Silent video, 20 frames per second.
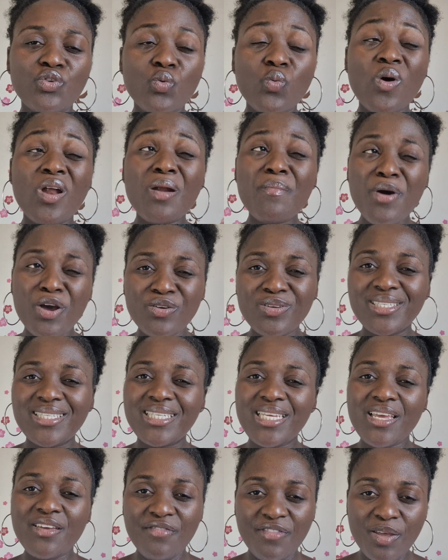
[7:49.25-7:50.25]
What about your
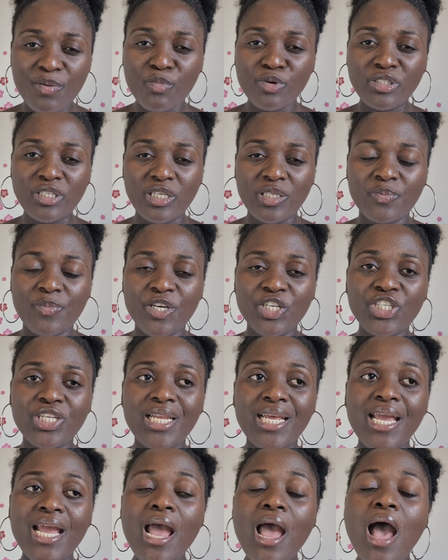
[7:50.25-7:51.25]
CV, most
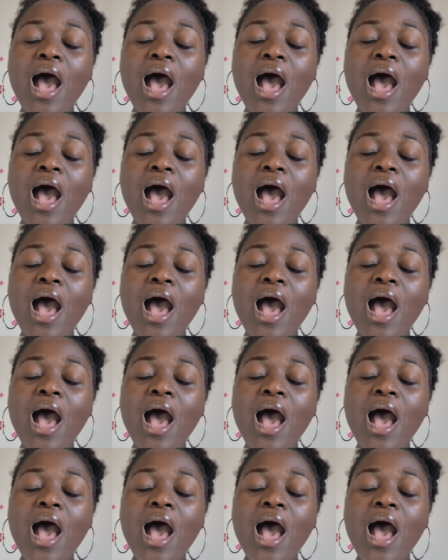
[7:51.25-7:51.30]
especially?